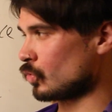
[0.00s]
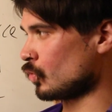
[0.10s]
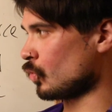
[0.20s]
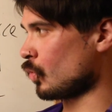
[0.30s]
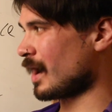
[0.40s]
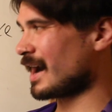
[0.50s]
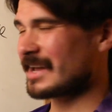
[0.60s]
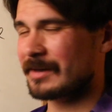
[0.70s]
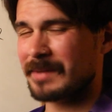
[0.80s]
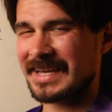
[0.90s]
why
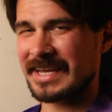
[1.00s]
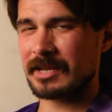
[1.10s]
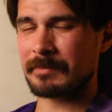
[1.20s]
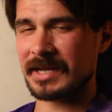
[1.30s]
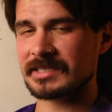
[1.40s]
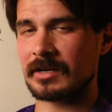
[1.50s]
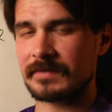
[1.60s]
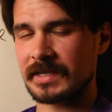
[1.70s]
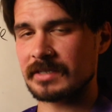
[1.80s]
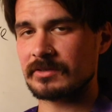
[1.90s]
am I getting
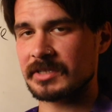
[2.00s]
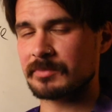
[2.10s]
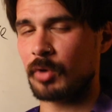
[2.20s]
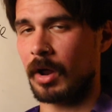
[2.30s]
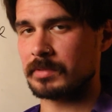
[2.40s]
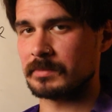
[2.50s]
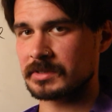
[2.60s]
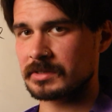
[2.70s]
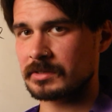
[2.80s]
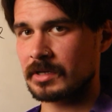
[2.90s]
myself into these
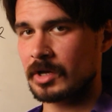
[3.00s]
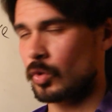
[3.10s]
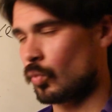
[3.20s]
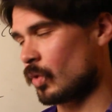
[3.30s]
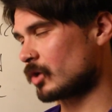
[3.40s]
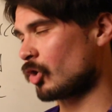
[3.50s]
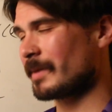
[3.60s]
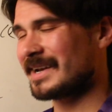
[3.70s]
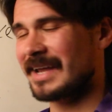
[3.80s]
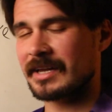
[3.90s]
problems? What are
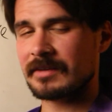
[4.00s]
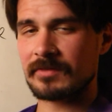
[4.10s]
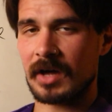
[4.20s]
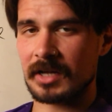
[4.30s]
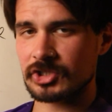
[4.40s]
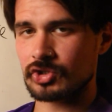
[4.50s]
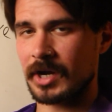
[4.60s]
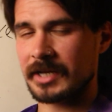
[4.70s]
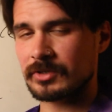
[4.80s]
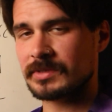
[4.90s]
my negative thoughts
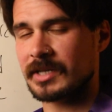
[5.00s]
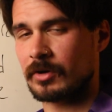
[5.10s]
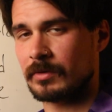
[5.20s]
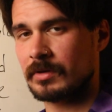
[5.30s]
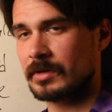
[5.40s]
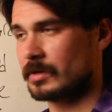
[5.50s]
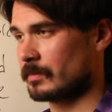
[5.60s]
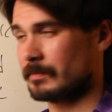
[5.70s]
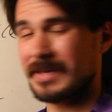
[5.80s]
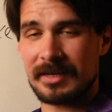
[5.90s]
trying to tell
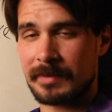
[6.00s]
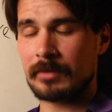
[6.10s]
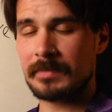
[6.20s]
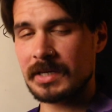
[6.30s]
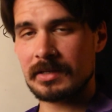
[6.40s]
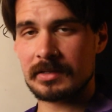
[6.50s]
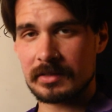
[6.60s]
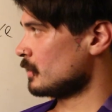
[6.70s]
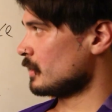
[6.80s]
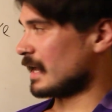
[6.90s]
me about me?
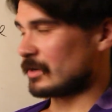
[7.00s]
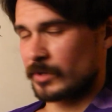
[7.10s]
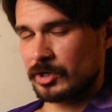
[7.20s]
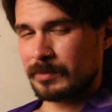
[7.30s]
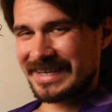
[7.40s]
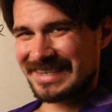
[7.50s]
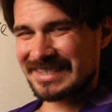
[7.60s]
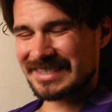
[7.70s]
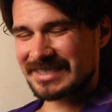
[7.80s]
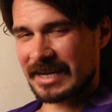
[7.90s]
And when you begin
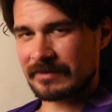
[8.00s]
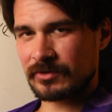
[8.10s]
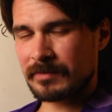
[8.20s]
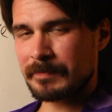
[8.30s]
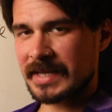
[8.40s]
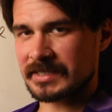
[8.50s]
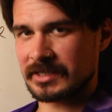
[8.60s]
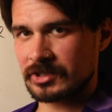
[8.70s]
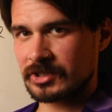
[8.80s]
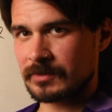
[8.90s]
to decipher the
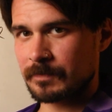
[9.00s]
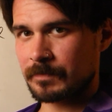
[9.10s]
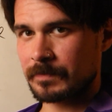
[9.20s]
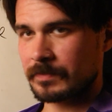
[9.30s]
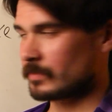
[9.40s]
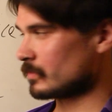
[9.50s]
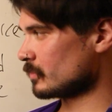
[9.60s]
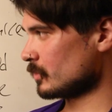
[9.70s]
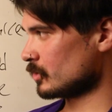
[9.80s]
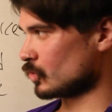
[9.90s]
message,
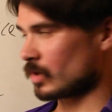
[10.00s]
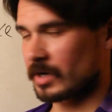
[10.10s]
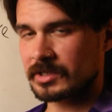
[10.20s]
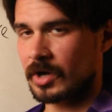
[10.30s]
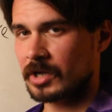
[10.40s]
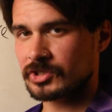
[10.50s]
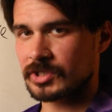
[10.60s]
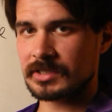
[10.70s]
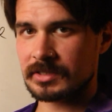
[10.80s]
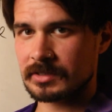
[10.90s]
your
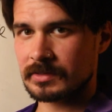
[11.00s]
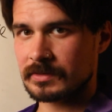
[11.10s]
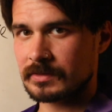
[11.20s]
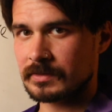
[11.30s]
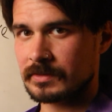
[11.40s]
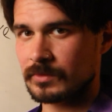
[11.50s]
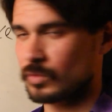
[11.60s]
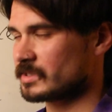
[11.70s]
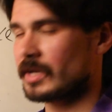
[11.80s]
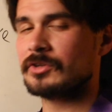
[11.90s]
unconscious
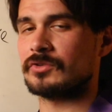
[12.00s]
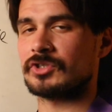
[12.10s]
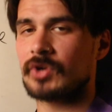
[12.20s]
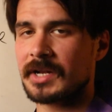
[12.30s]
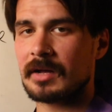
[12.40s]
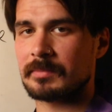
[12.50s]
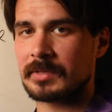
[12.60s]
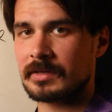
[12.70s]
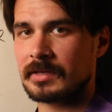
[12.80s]
will tell you straight up,